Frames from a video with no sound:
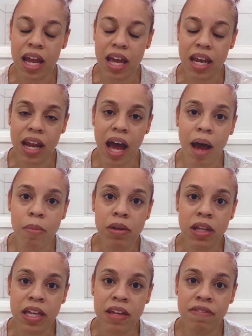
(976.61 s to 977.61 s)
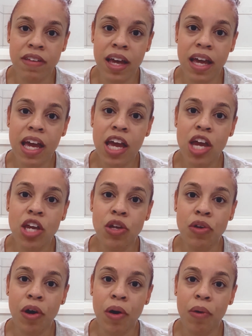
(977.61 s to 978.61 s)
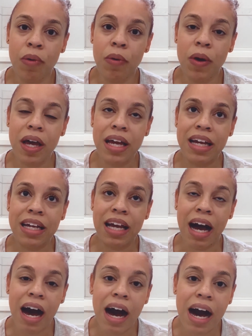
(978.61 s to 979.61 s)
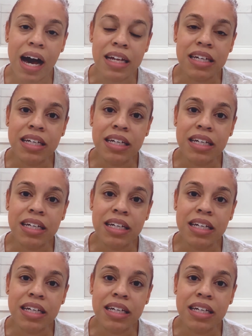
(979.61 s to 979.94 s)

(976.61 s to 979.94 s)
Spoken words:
And I believe that, you know, God,